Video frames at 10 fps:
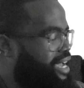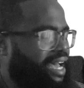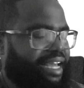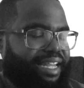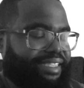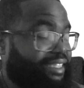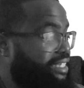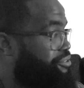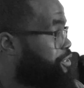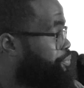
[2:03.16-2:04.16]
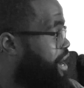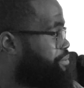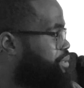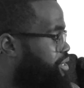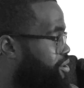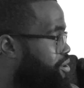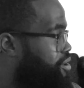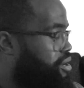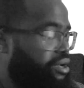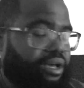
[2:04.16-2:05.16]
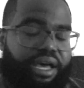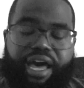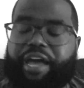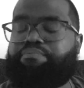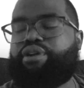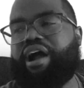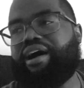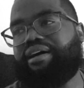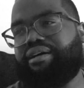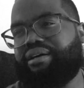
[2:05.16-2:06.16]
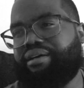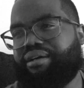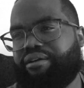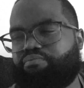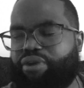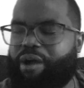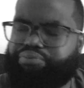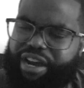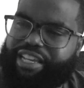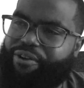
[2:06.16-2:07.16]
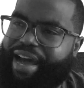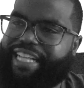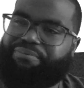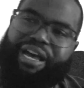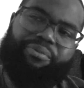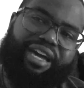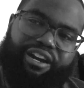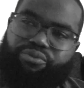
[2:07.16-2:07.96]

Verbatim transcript: Man, that shit don't surprise me at all. Hey, bro. Bro, bring your ass, man. We gotta